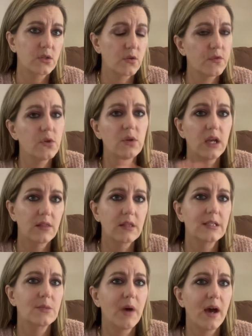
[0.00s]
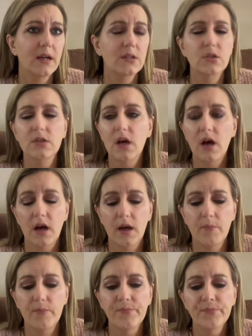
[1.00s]
So if you get this box
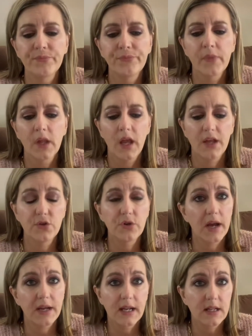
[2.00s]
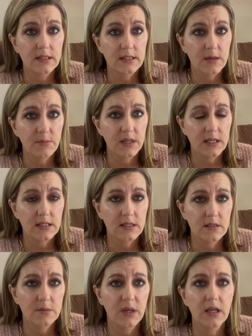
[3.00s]
um, and you're not getting the same things
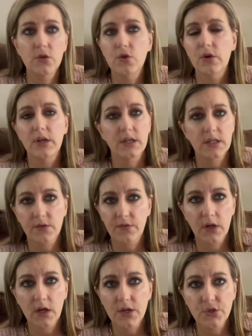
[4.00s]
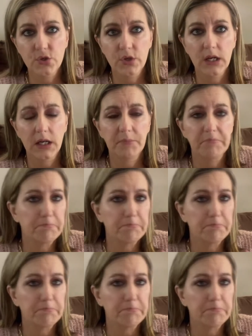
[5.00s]
as me and you're in a different country,